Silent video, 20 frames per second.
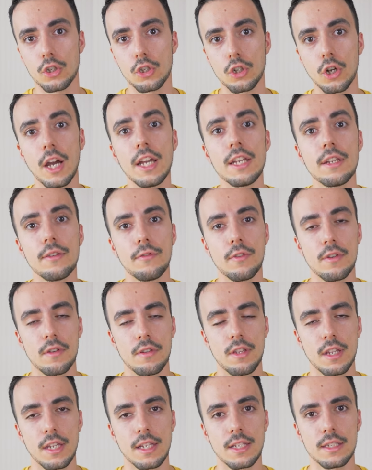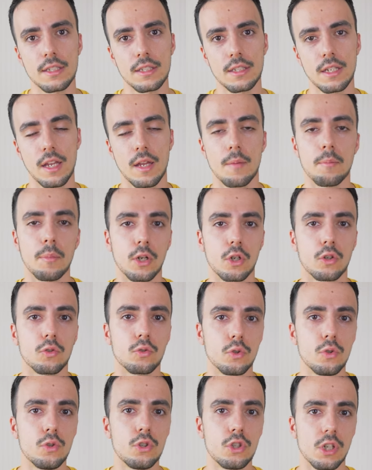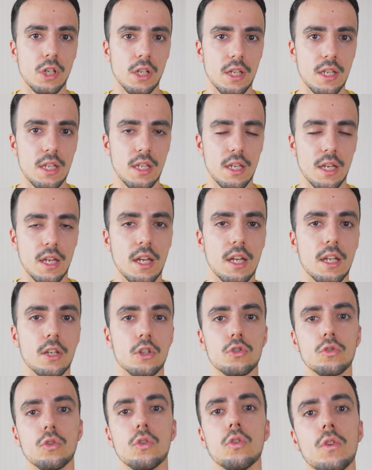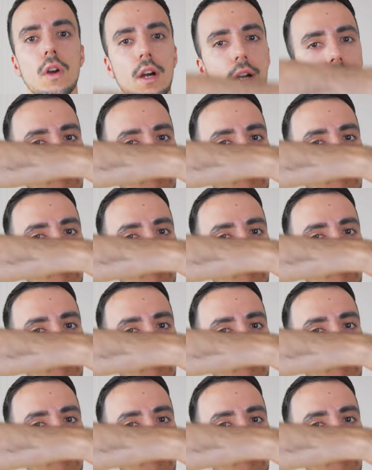try different things, but crucially, draw